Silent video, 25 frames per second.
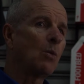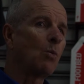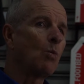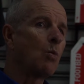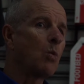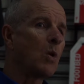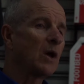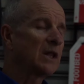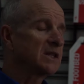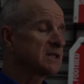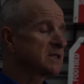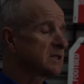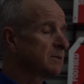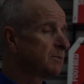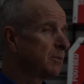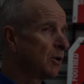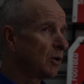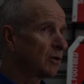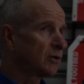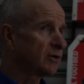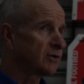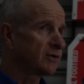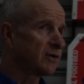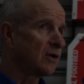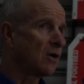Once
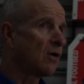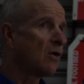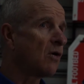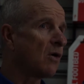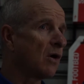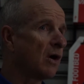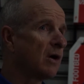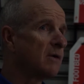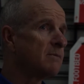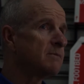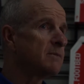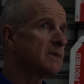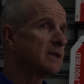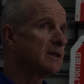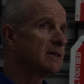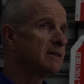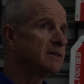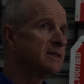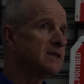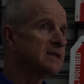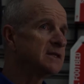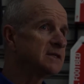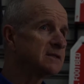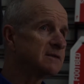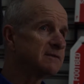upon a time,
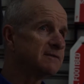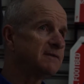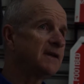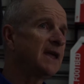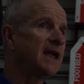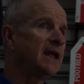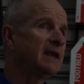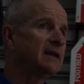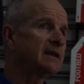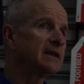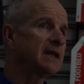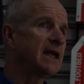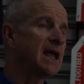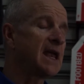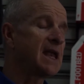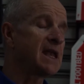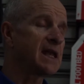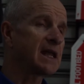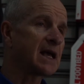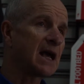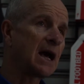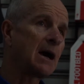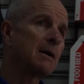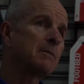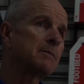this event
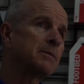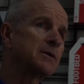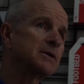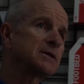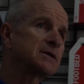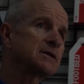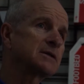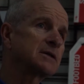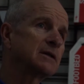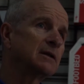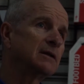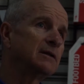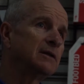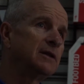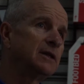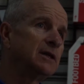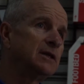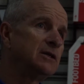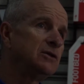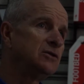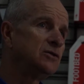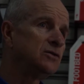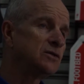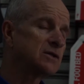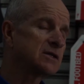encompassed the
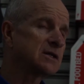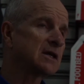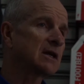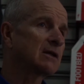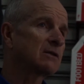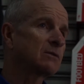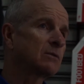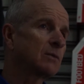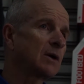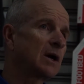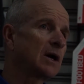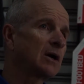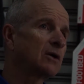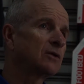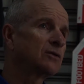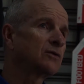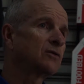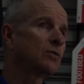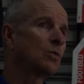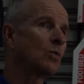New South Wales